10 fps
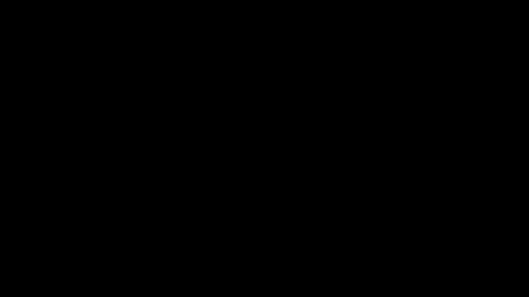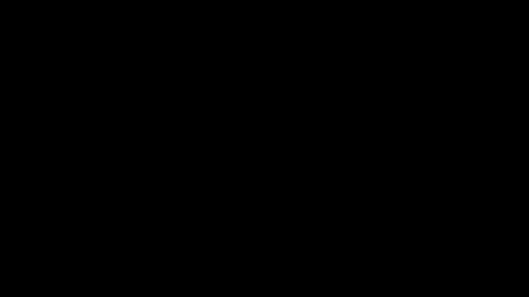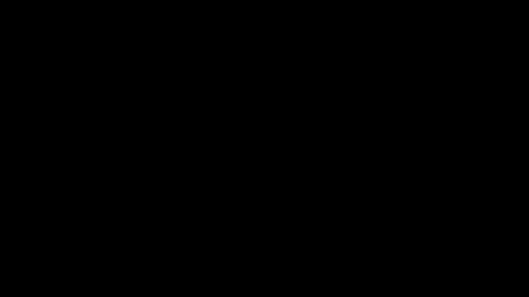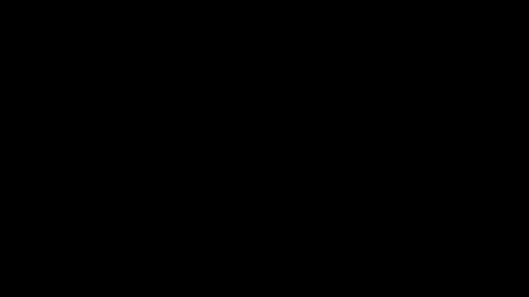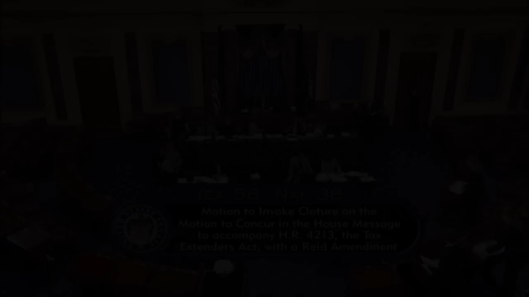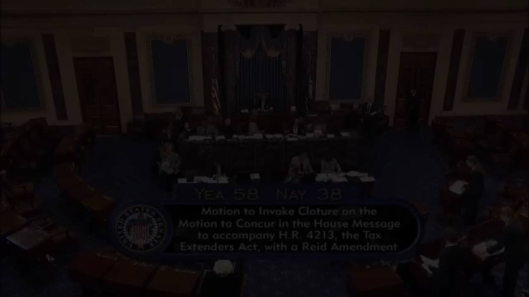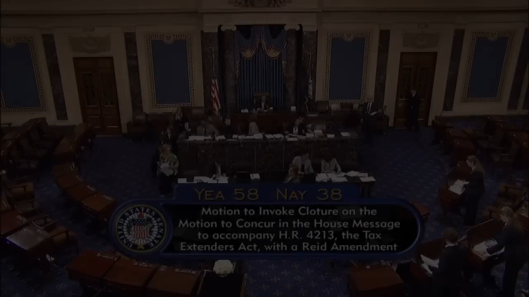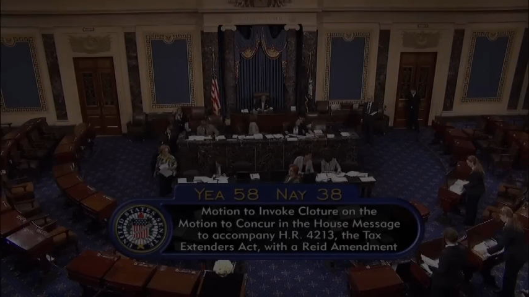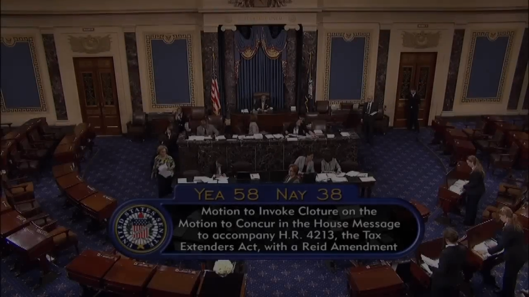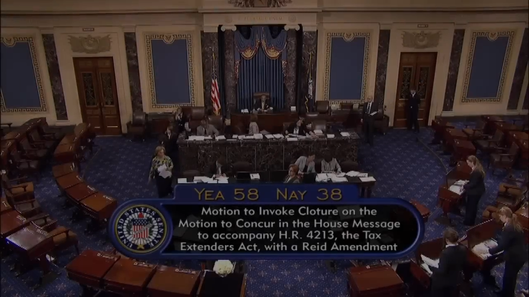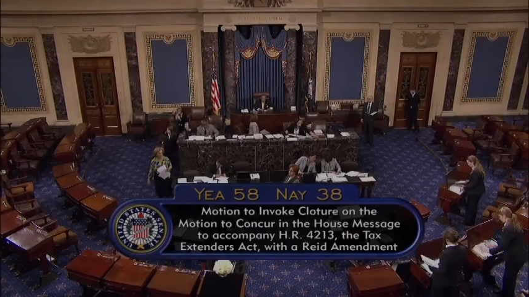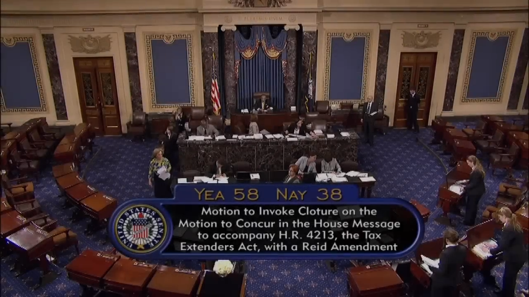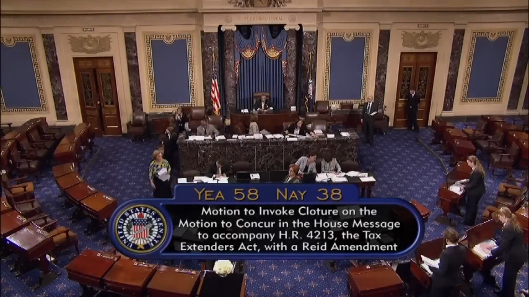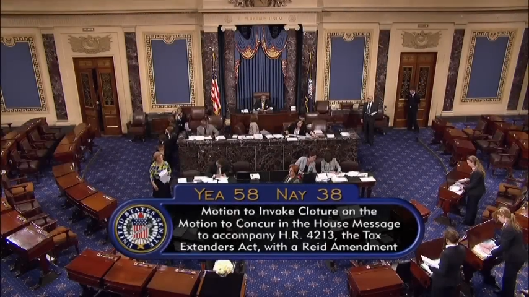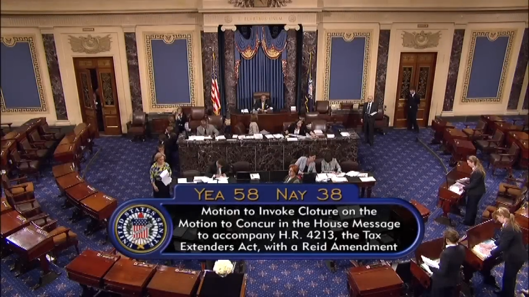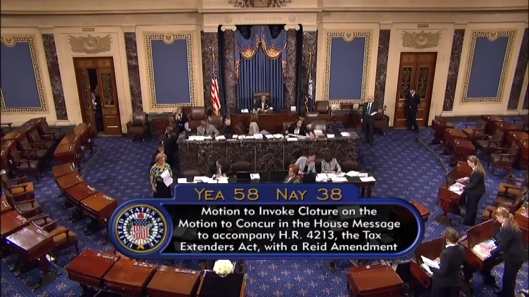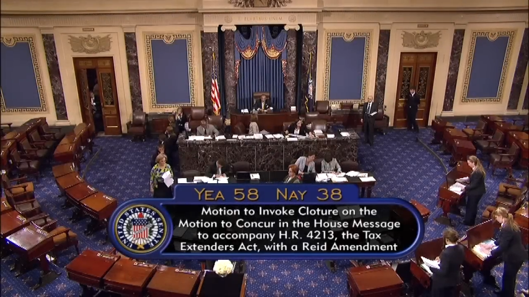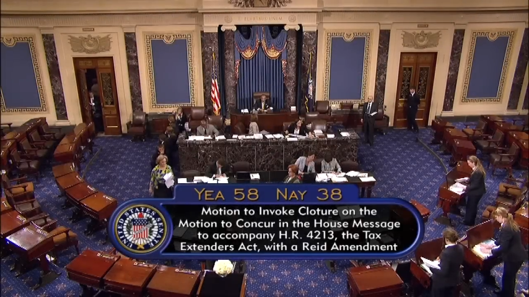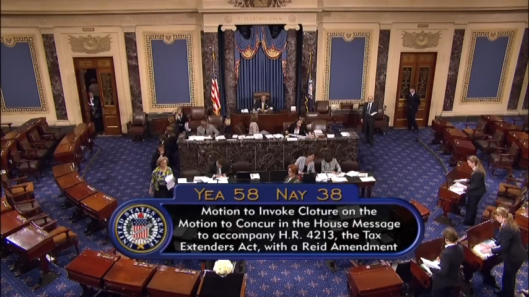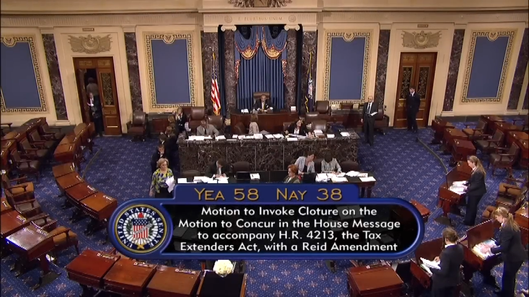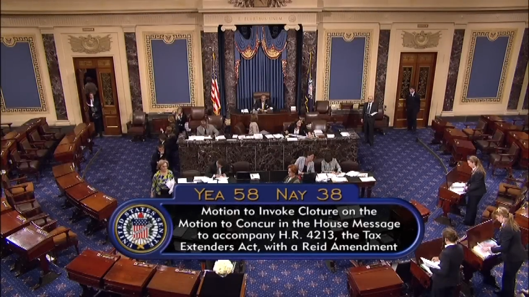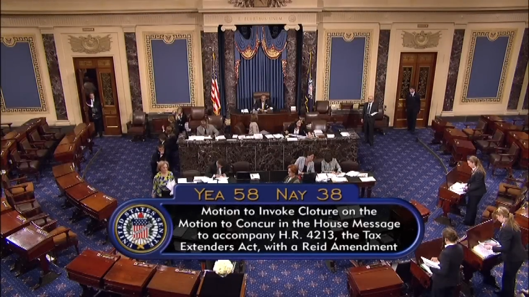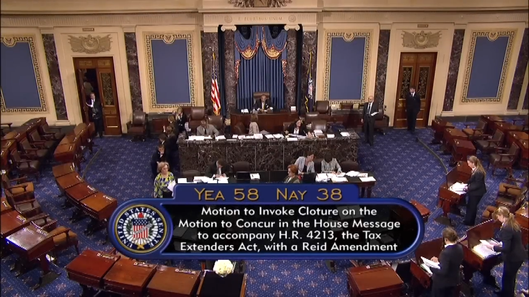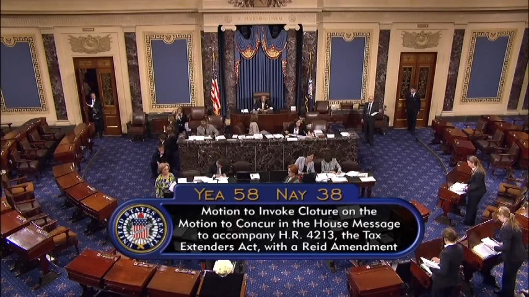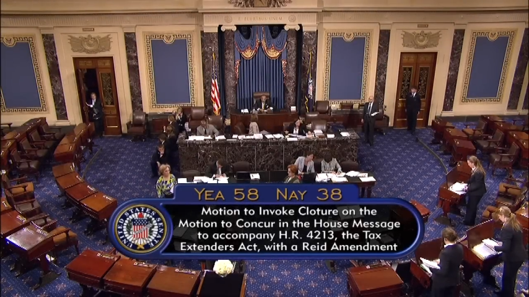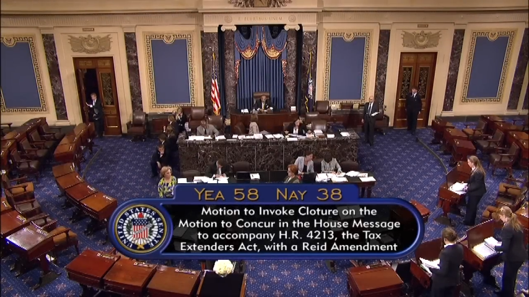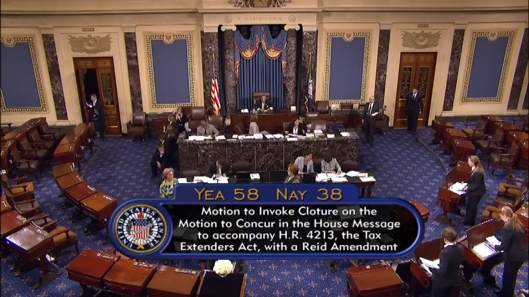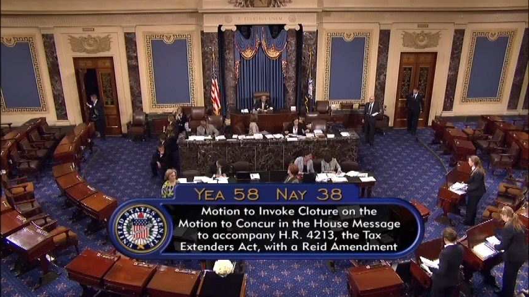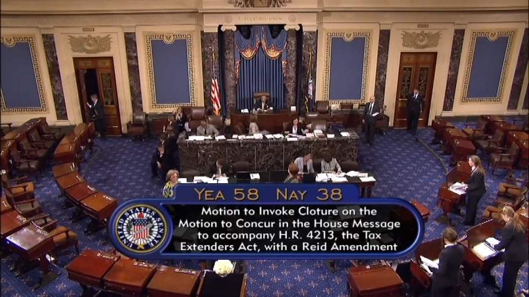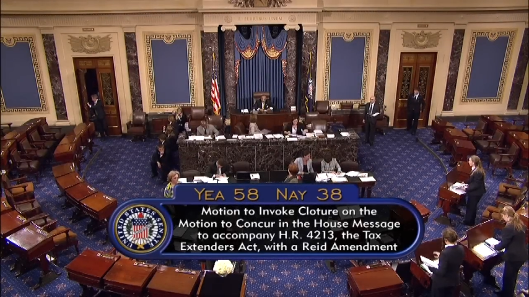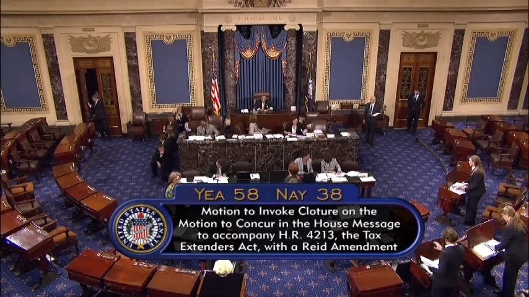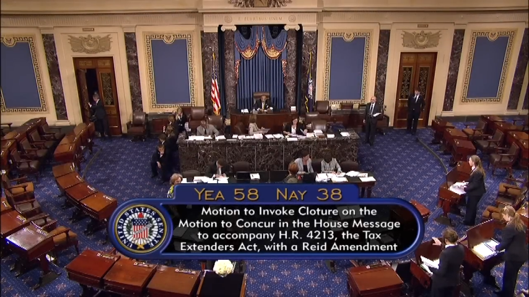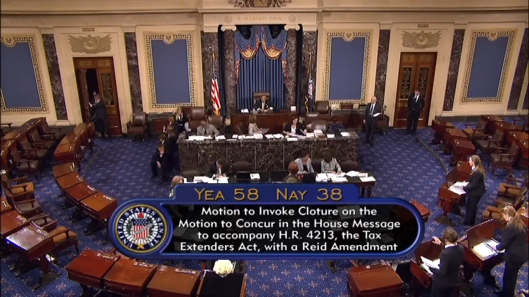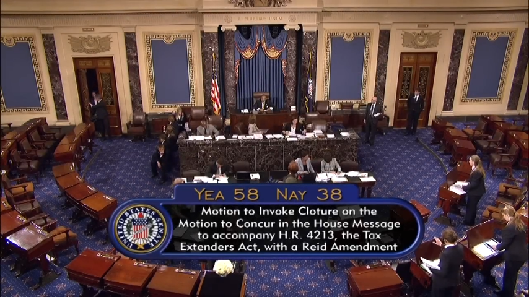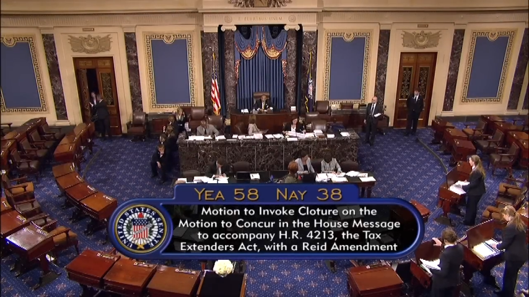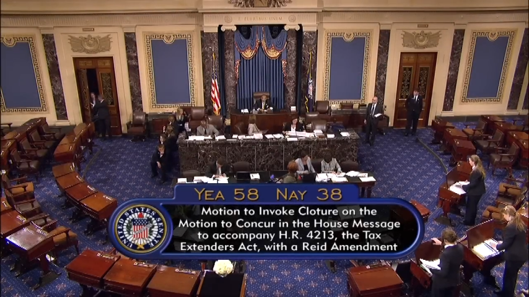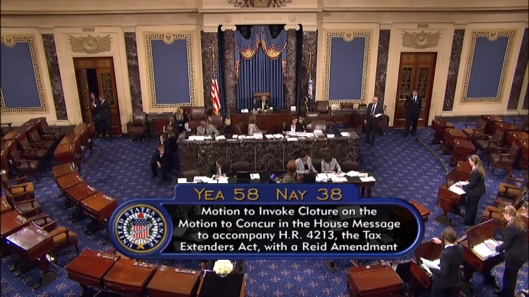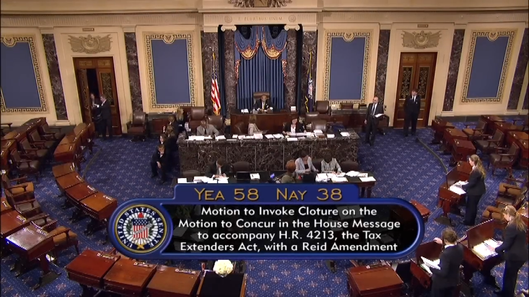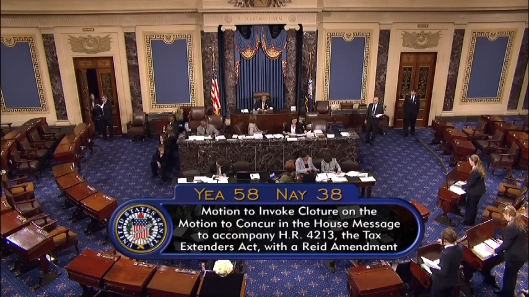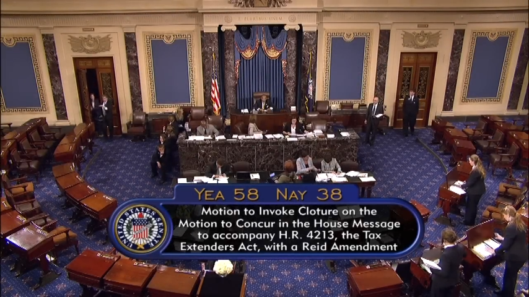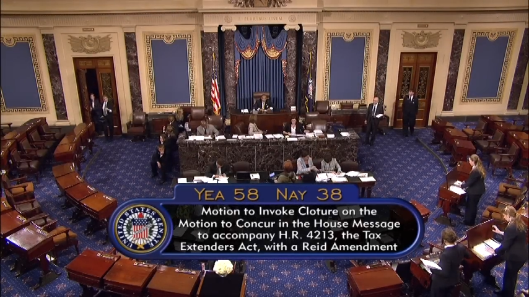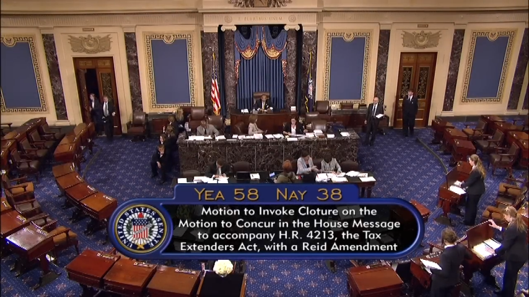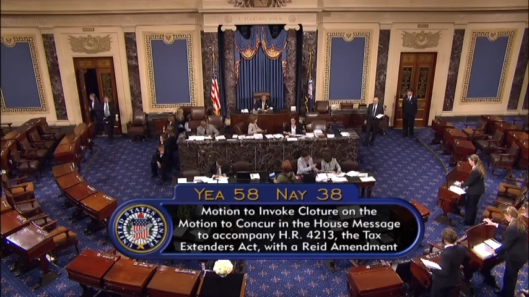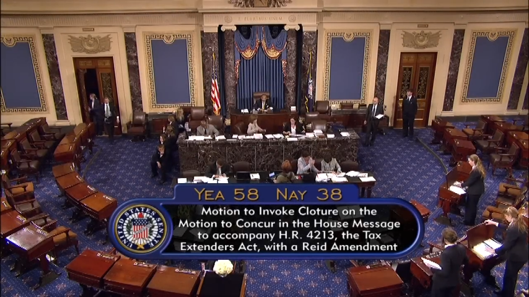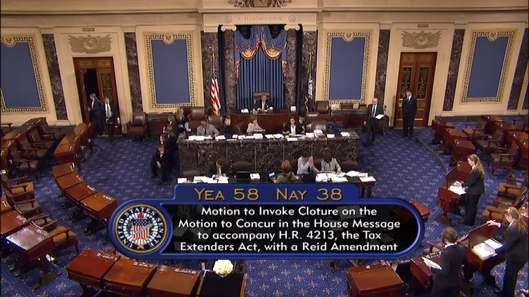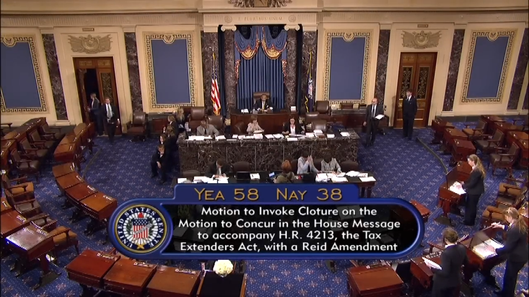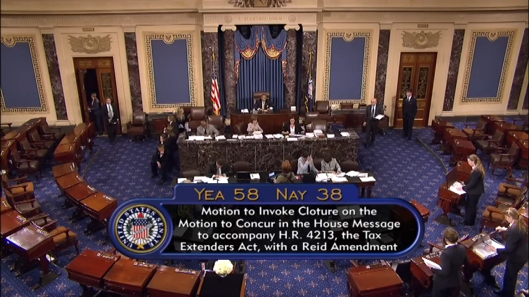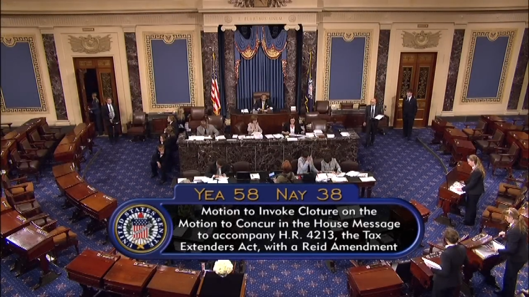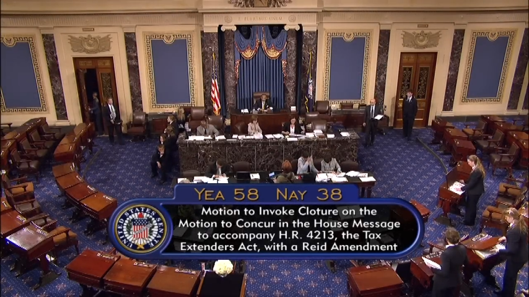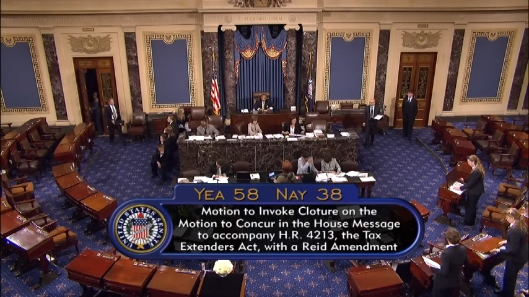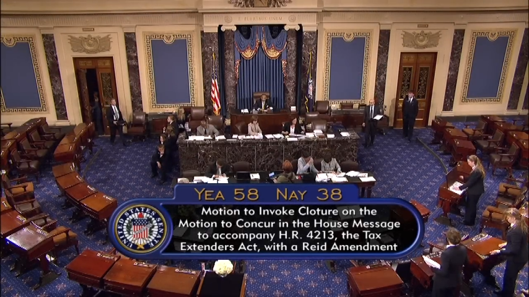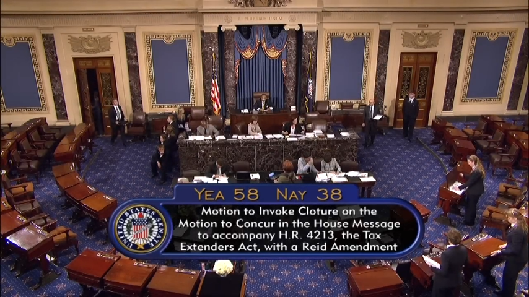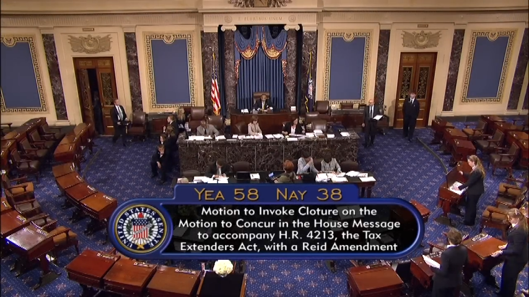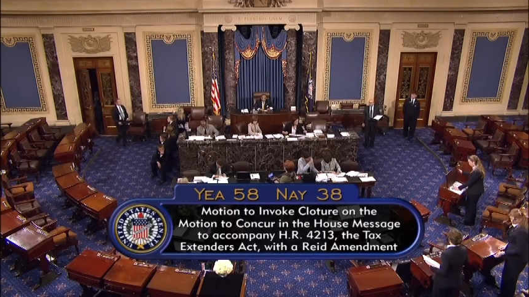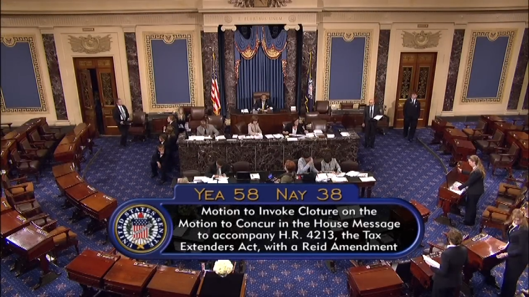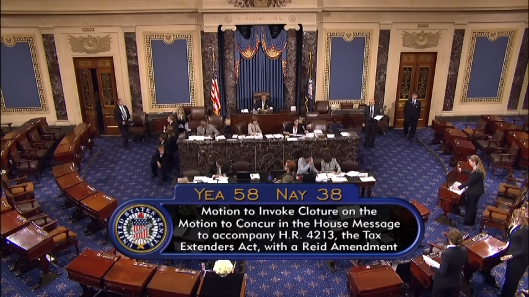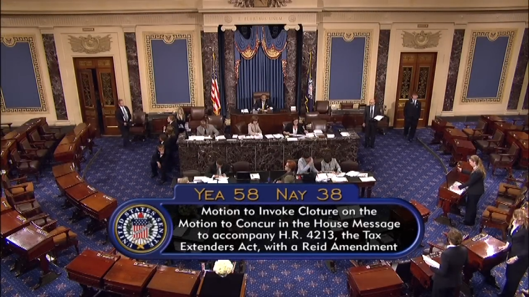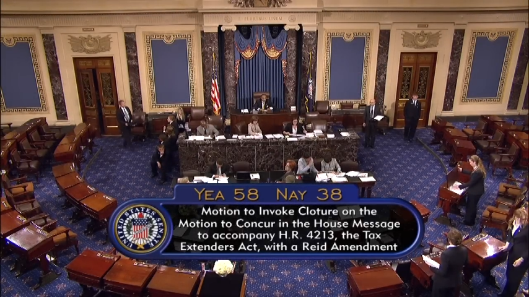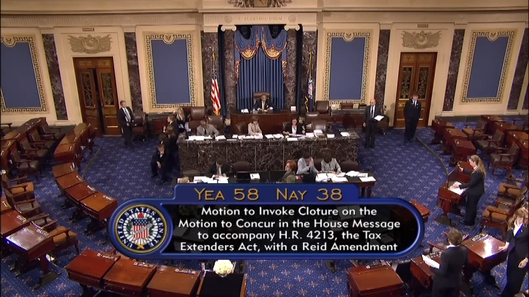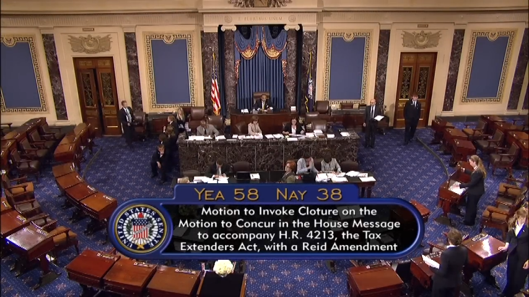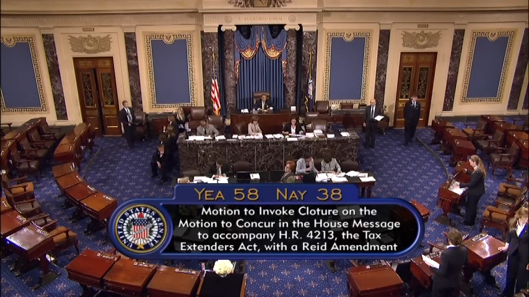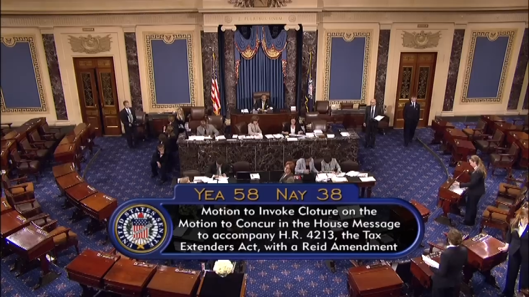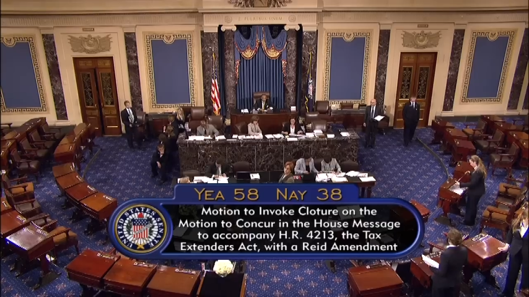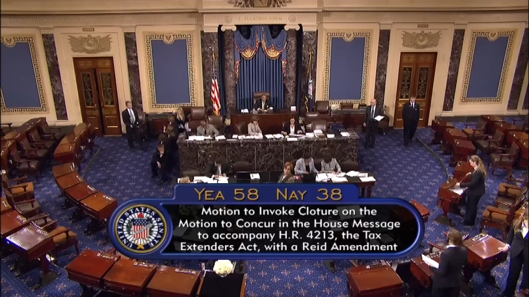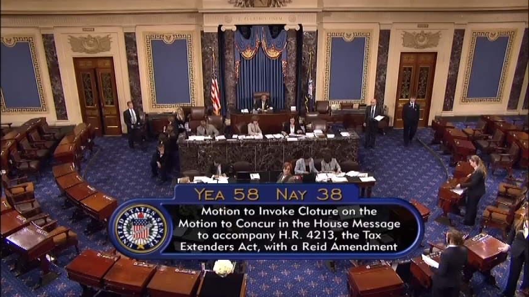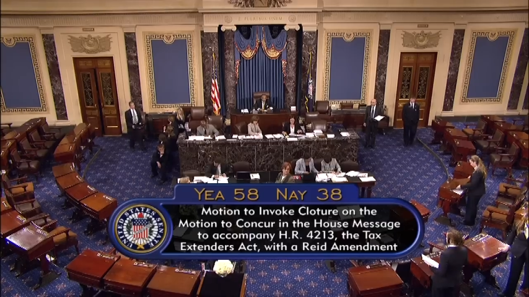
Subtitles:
[unreadable: no face in view]